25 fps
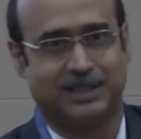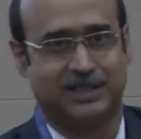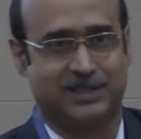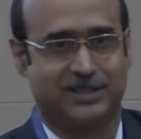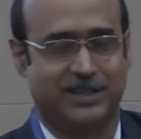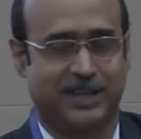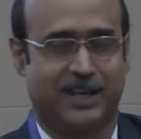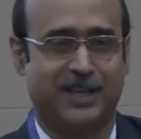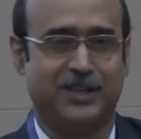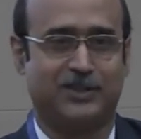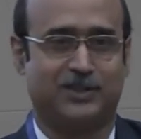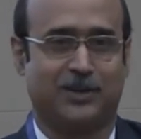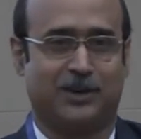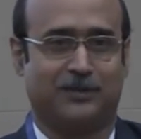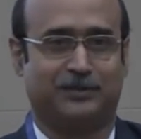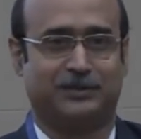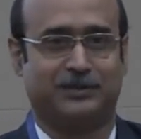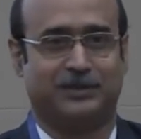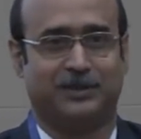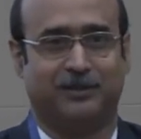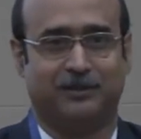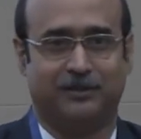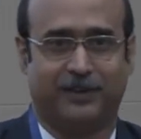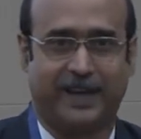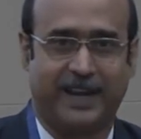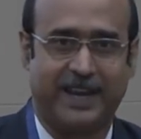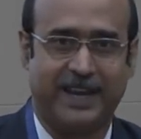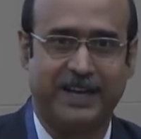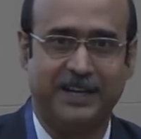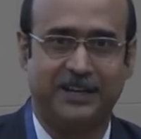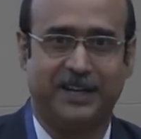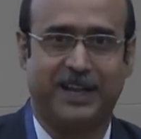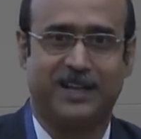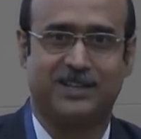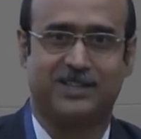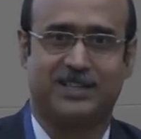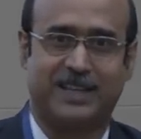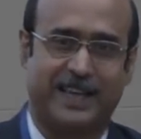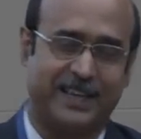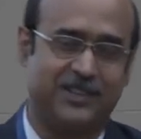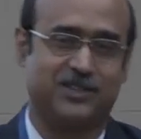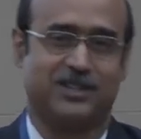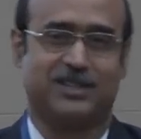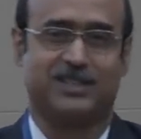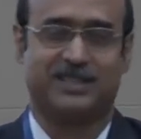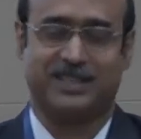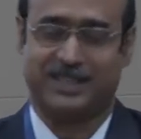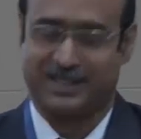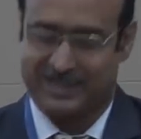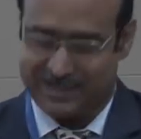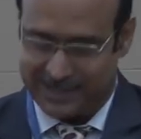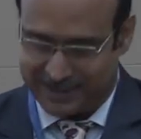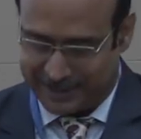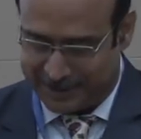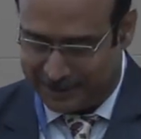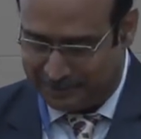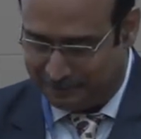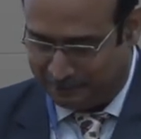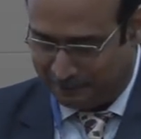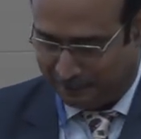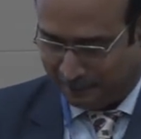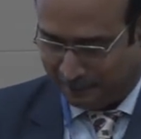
a series of very intense lectures yesterday.